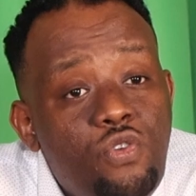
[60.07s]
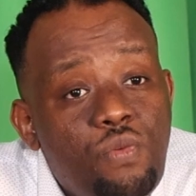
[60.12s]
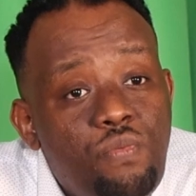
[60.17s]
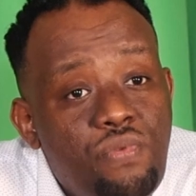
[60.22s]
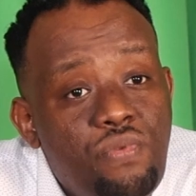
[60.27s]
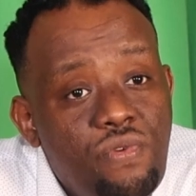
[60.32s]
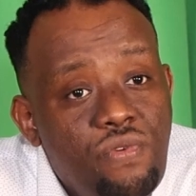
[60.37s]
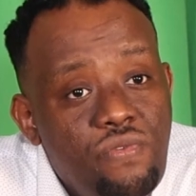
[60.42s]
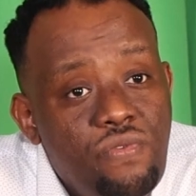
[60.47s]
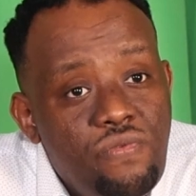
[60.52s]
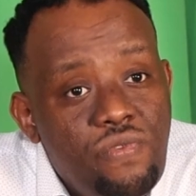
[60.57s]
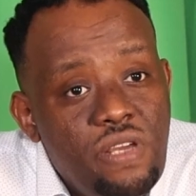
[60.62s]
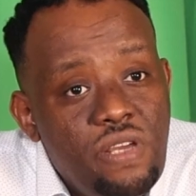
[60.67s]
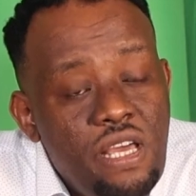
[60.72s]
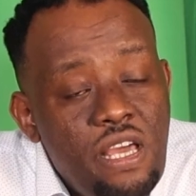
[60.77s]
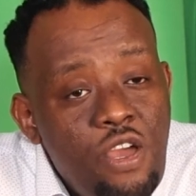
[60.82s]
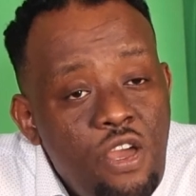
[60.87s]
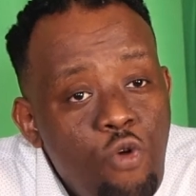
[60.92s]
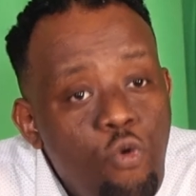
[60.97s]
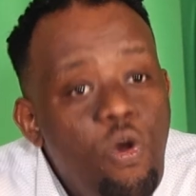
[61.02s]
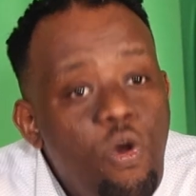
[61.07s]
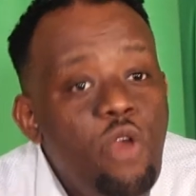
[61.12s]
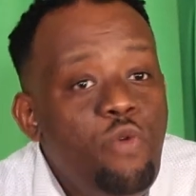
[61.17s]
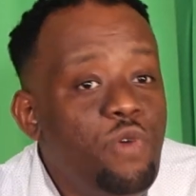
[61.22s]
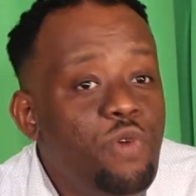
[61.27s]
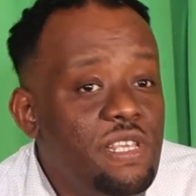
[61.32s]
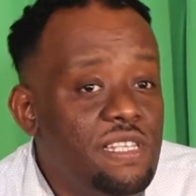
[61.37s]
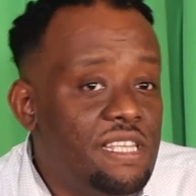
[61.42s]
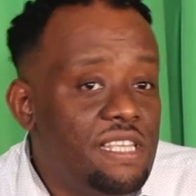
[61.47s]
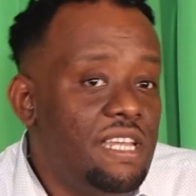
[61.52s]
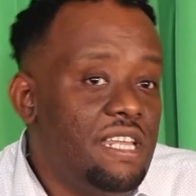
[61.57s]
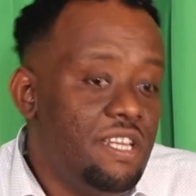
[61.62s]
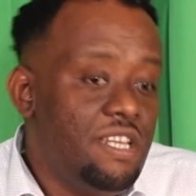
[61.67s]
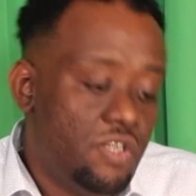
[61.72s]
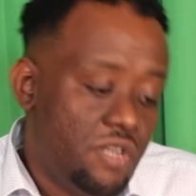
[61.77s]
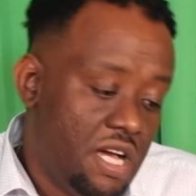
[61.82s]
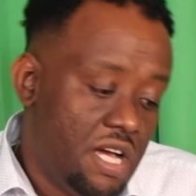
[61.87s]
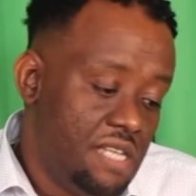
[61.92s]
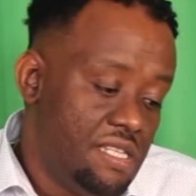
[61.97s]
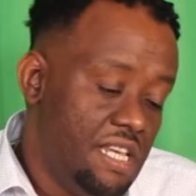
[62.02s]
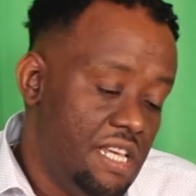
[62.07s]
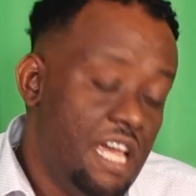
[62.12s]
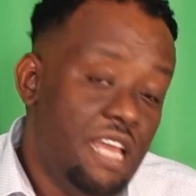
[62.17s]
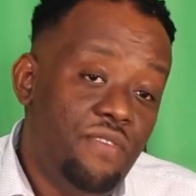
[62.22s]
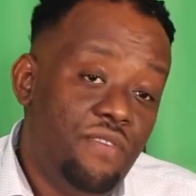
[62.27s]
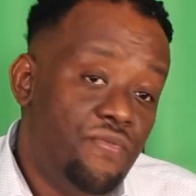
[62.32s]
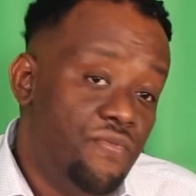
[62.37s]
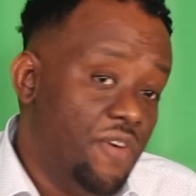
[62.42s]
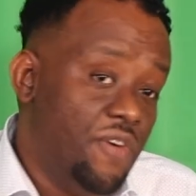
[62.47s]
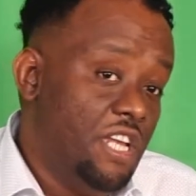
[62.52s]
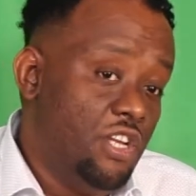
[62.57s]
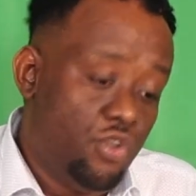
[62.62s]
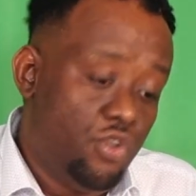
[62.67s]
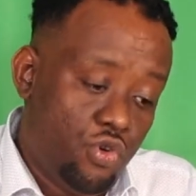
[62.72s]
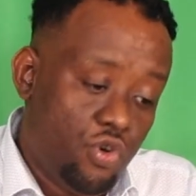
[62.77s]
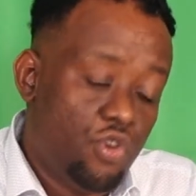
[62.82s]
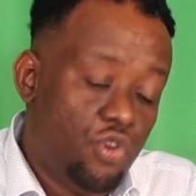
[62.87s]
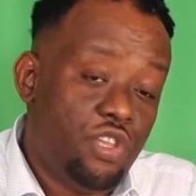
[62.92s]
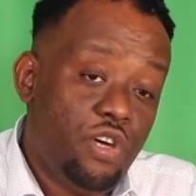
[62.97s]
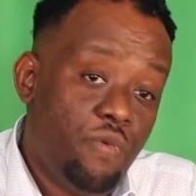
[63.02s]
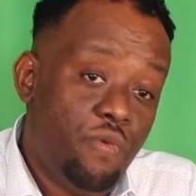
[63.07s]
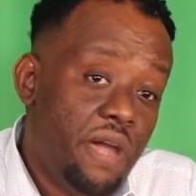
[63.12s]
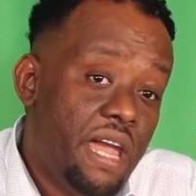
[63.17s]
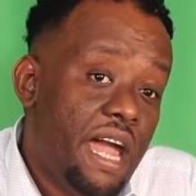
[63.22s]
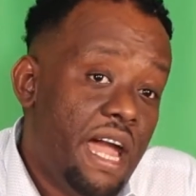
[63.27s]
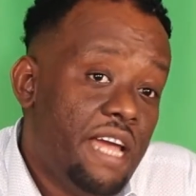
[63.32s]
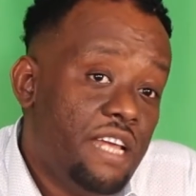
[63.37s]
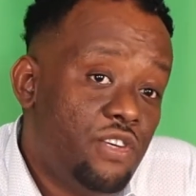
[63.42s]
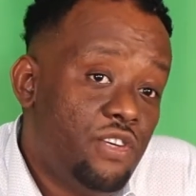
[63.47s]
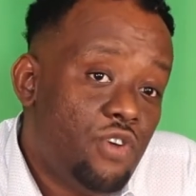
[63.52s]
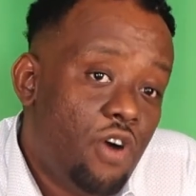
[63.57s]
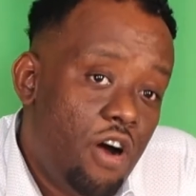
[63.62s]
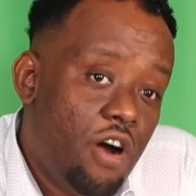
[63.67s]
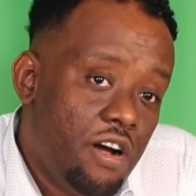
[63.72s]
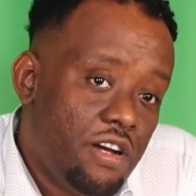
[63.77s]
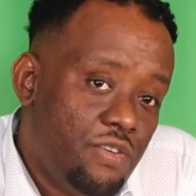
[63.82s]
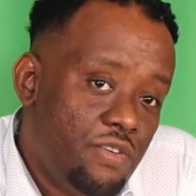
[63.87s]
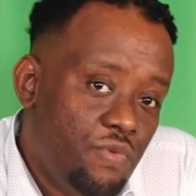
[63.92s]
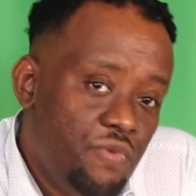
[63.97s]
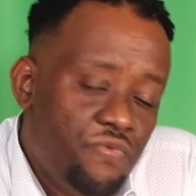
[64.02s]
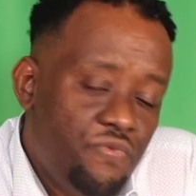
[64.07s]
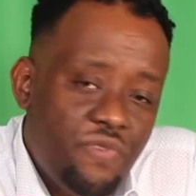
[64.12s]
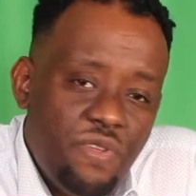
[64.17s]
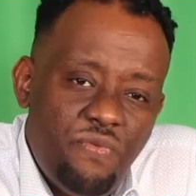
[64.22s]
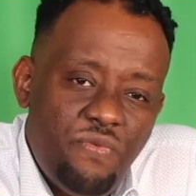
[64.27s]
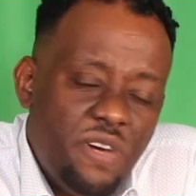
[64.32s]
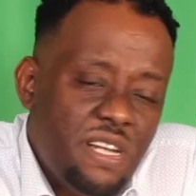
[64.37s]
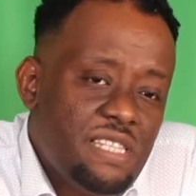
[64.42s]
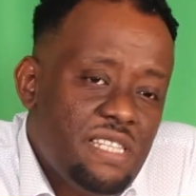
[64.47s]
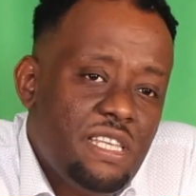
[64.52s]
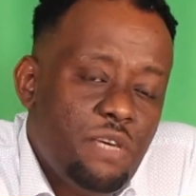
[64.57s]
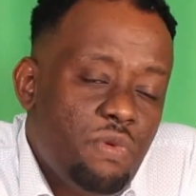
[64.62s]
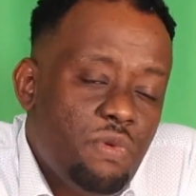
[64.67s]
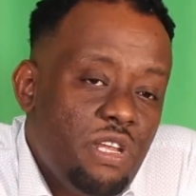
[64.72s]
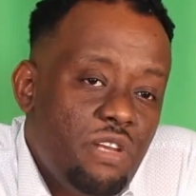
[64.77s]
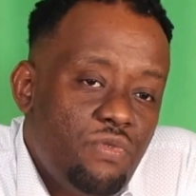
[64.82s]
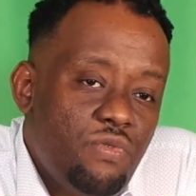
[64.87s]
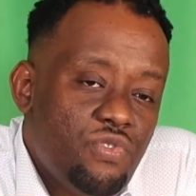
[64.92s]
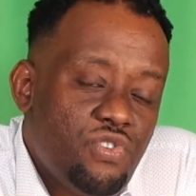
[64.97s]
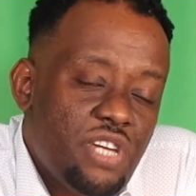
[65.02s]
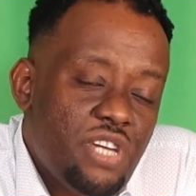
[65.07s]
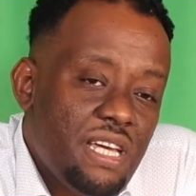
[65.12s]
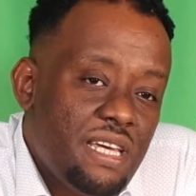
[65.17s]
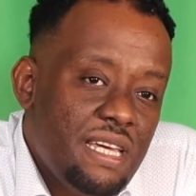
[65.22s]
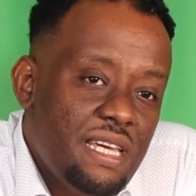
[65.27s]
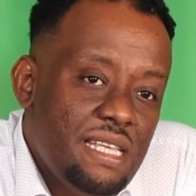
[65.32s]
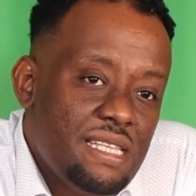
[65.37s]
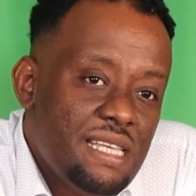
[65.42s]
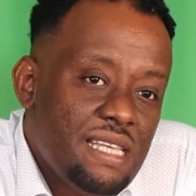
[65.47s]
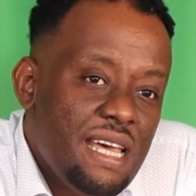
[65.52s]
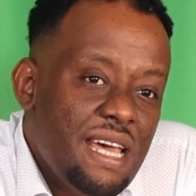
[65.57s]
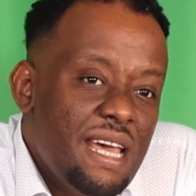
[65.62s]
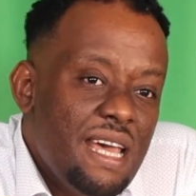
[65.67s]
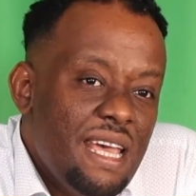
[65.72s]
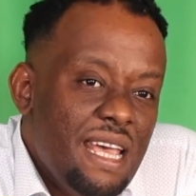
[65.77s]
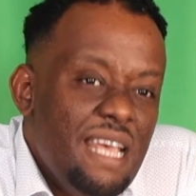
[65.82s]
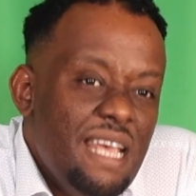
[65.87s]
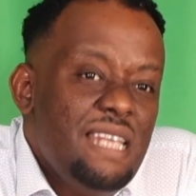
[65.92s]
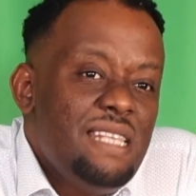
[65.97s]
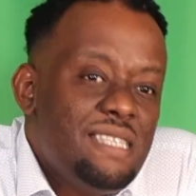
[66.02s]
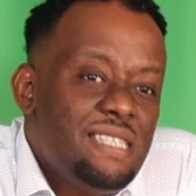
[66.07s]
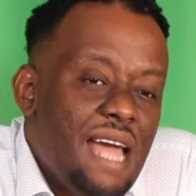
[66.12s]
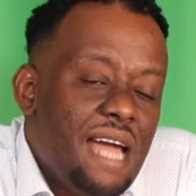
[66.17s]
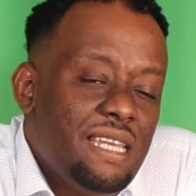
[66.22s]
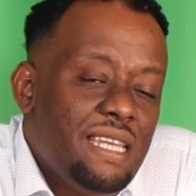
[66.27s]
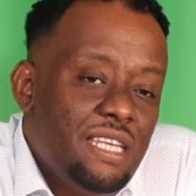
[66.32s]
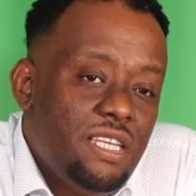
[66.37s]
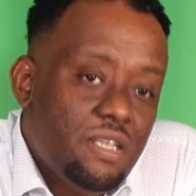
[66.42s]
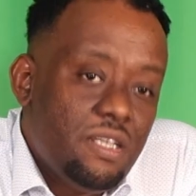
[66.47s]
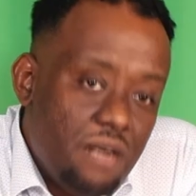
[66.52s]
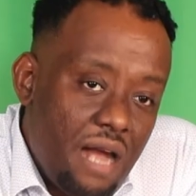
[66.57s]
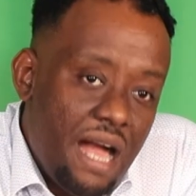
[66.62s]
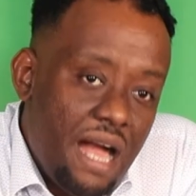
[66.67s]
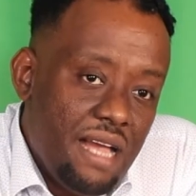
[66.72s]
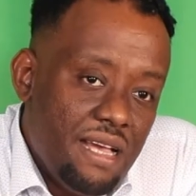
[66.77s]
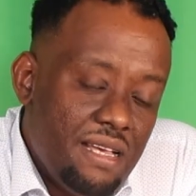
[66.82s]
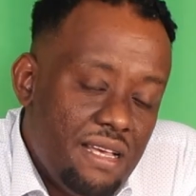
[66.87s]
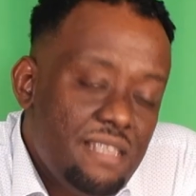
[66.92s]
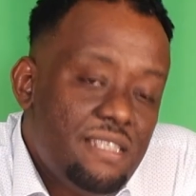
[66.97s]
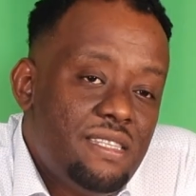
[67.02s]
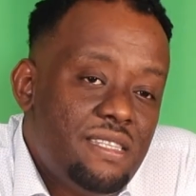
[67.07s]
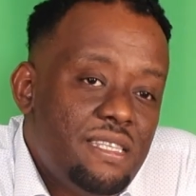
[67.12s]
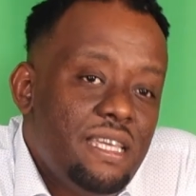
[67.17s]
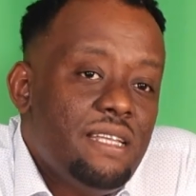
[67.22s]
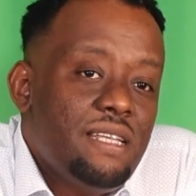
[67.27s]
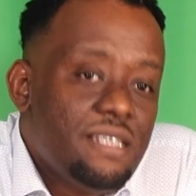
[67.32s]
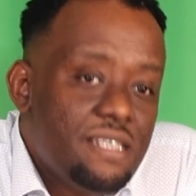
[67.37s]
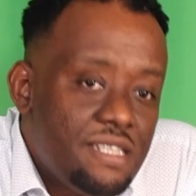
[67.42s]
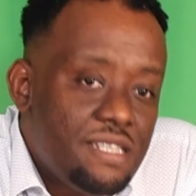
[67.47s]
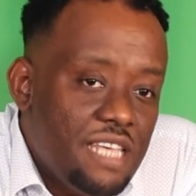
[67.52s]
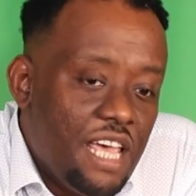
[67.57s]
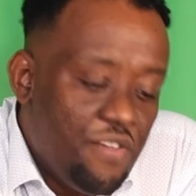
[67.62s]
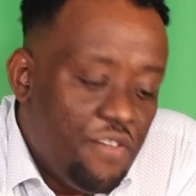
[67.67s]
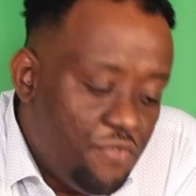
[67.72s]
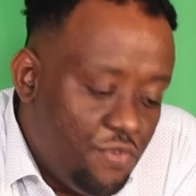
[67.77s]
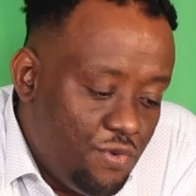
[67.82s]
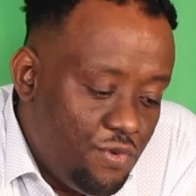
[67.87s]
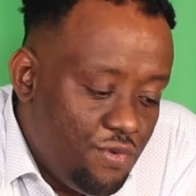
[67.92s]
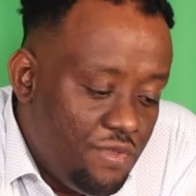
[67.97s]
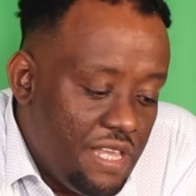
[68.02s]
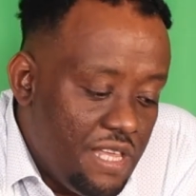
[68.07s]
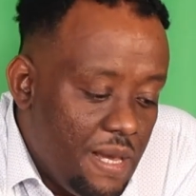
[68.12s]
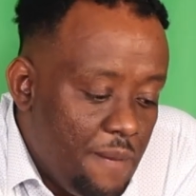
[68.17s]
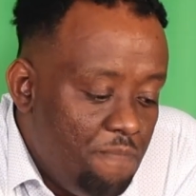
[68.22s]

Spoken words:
to prove. When we study drugs in vitro, the way I talked, the first thing we need to check is that drug still safe to